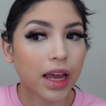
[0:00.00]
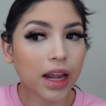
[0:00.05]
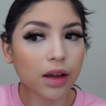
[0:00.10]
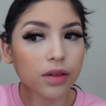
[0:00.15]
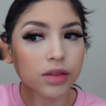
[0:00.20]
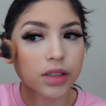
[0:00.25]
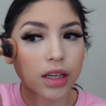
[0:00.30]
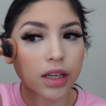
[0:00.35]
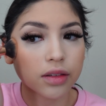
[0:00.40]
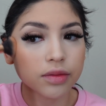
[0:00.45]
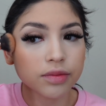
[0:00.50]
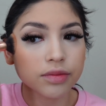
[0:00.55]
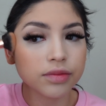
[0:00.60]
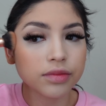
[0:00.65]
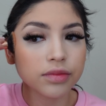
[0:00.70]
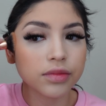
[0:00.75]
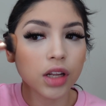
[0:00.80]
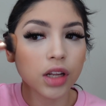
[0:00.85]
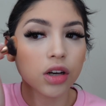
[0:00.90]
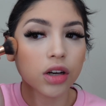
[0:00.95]
And I was like,
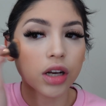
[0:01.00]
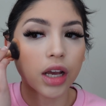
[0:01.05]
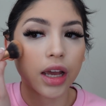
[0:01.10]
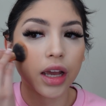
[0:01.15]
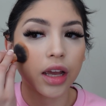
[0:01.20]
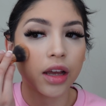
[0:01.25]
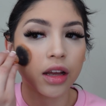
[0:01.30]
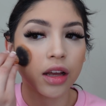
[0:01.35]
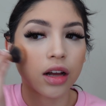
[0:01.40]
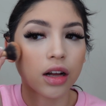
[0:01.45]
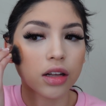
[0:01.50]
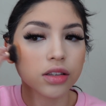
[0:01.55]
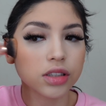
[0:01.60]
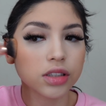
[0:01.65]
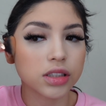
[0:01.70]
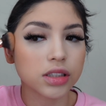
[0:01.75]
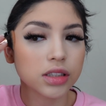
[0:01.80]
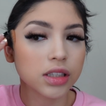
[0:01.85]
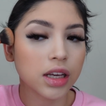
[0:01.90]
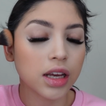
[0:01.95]
okay, I'll
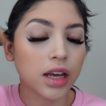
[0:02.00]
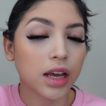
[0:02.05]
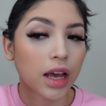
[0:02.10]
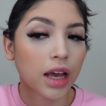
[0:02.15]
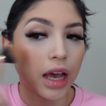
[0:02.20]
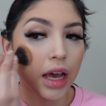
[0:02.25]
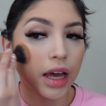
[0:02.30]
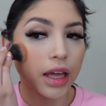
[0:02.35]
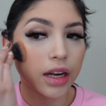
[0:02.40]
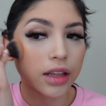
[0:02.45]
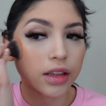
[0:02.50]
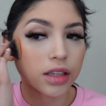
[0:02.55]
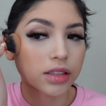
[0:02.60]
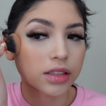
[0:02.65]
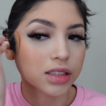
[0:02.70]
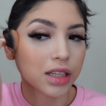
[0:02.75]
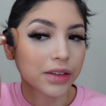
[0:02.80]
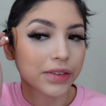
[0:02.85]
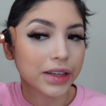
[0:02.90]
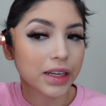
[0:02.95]
just edit the
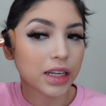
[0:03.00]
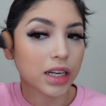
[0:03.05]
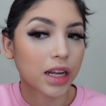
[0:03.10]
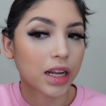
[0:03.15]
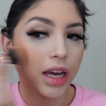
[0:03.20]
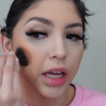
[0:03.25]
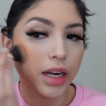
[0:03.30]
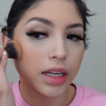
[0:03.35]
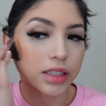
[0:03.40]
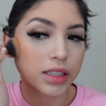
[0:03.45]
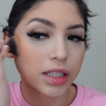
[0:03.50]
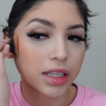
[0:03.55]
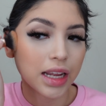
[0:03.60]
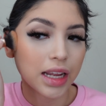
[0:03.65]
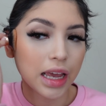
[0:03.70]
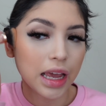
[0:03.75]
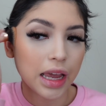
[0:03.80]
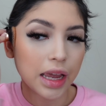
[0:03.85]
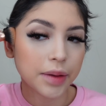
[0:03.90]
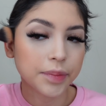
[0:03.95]
stuff I need to edit
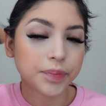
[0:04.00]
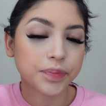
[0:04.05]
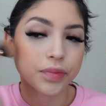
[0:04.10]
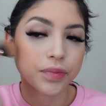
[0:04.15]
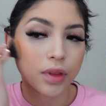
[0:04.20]
today.